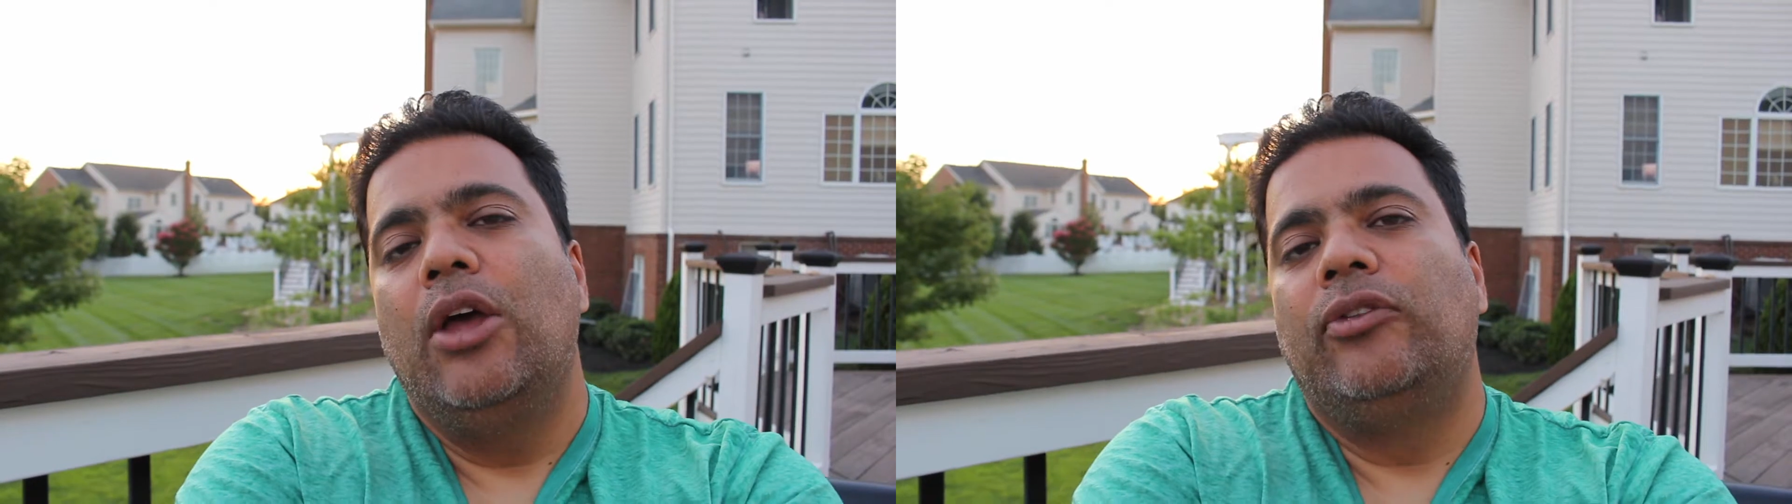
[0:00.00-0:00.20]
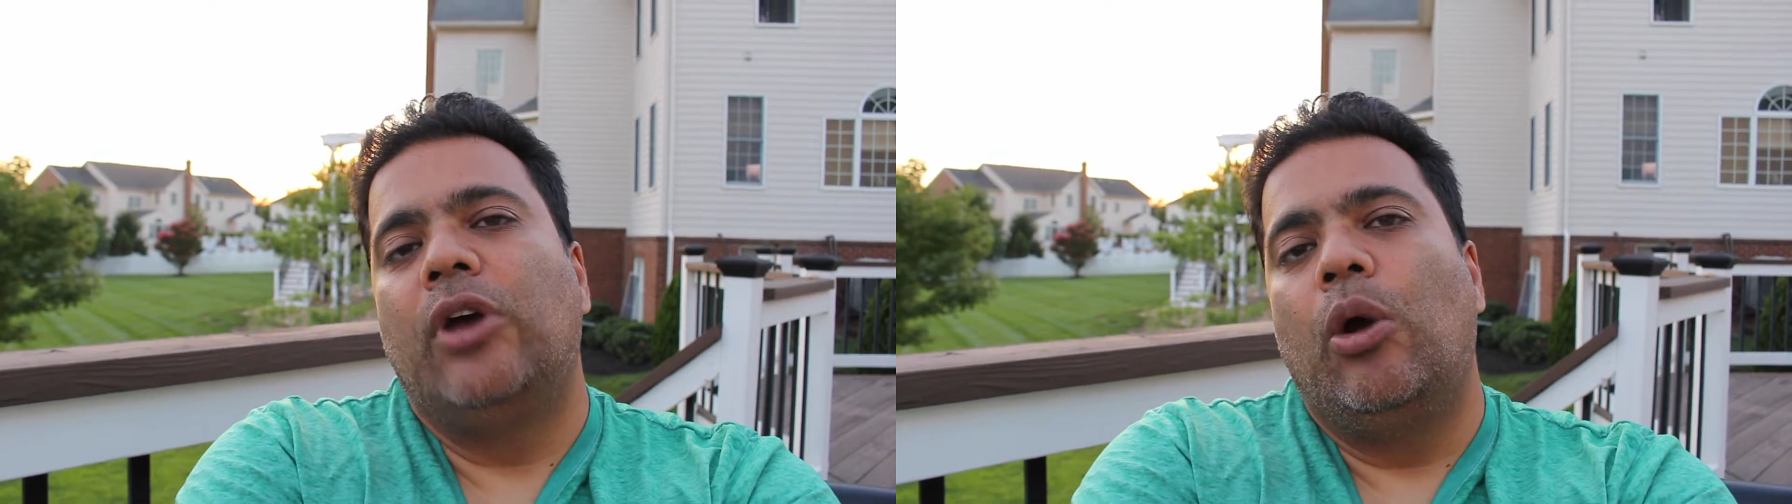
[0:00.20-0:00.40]

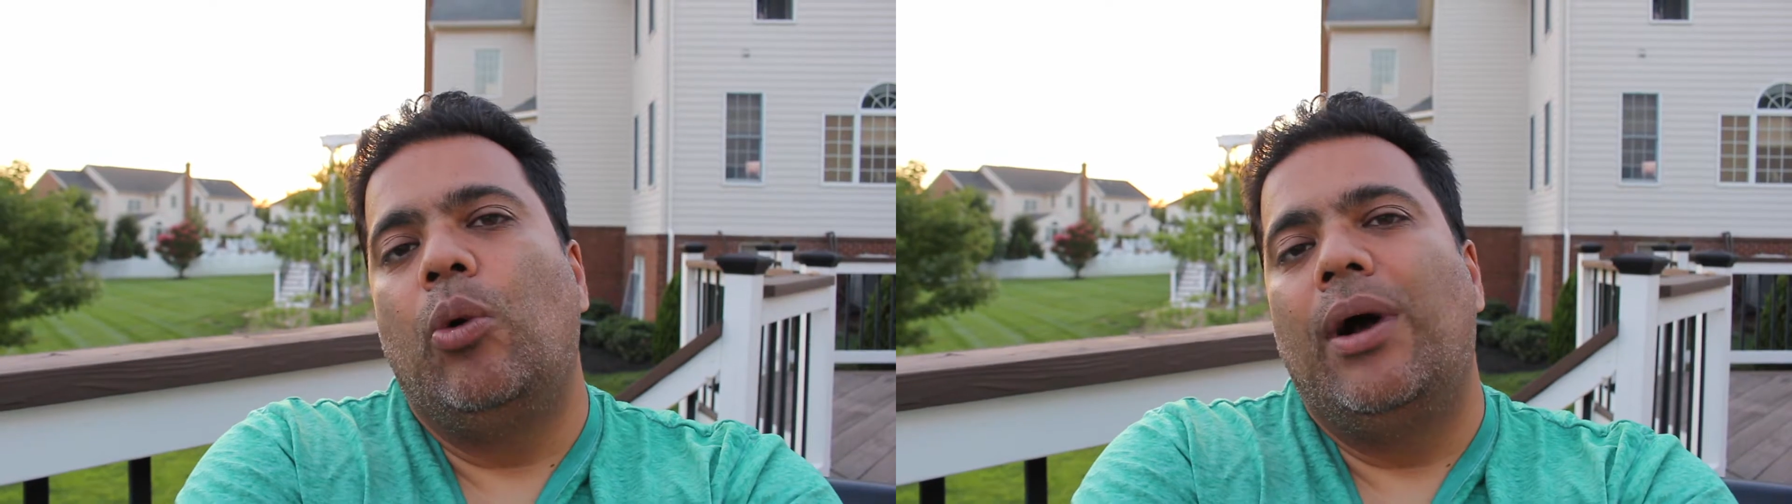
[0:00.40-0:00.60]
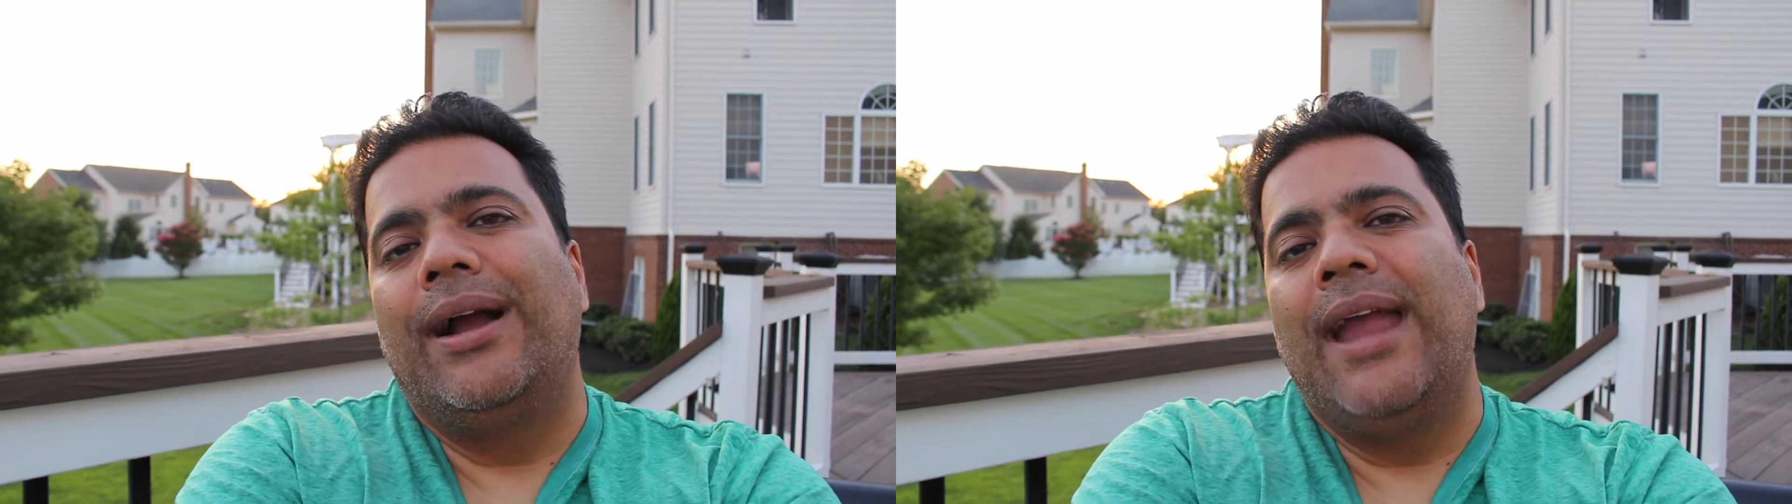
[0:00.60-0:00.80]

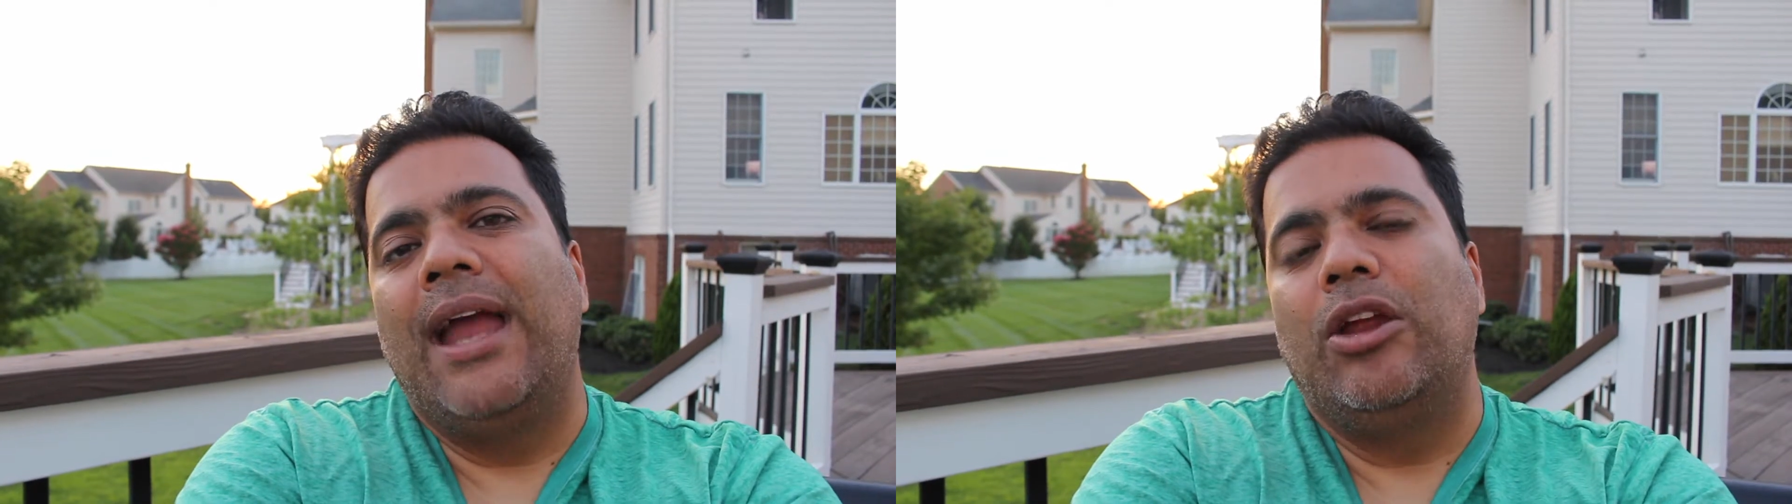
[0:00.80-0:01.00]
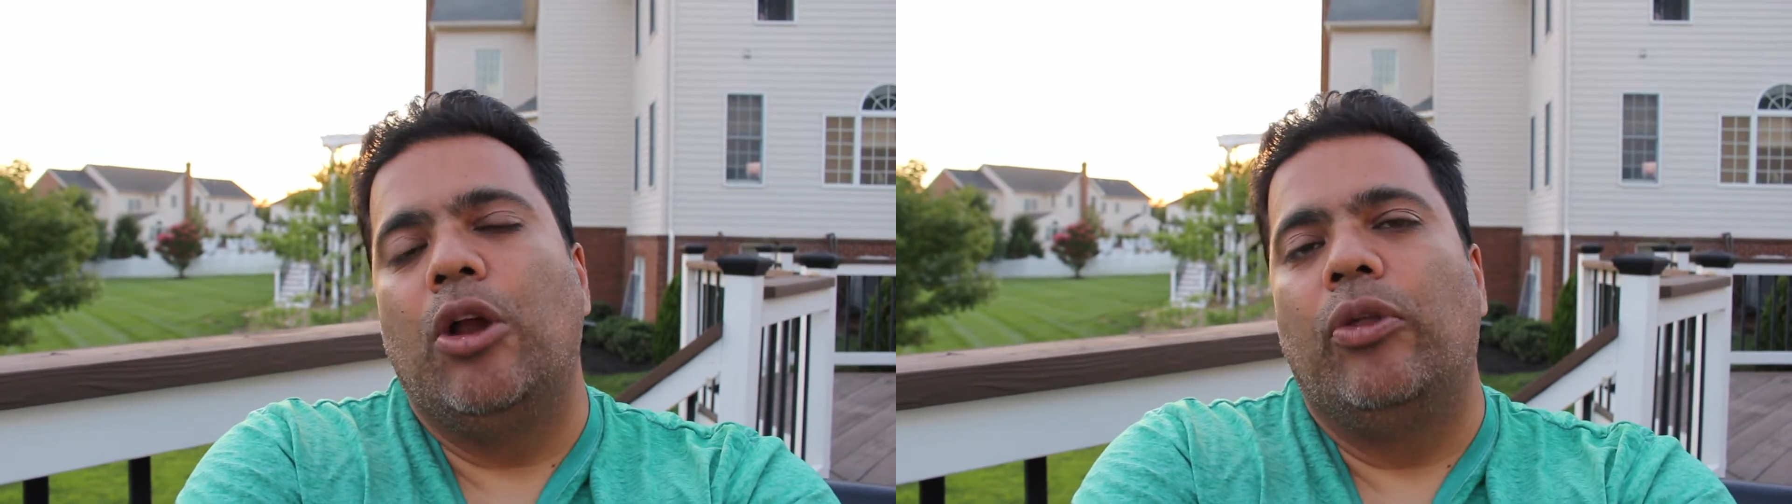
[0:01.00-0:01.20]
So
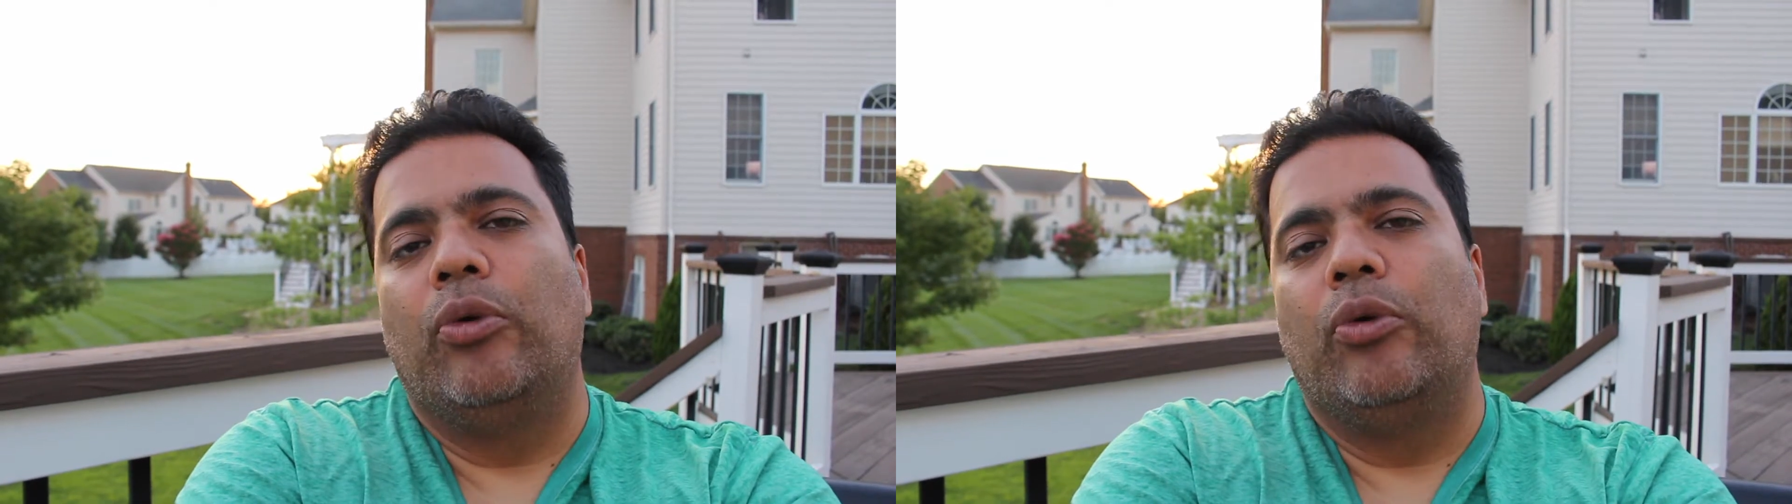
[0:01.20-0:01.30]
again, you know,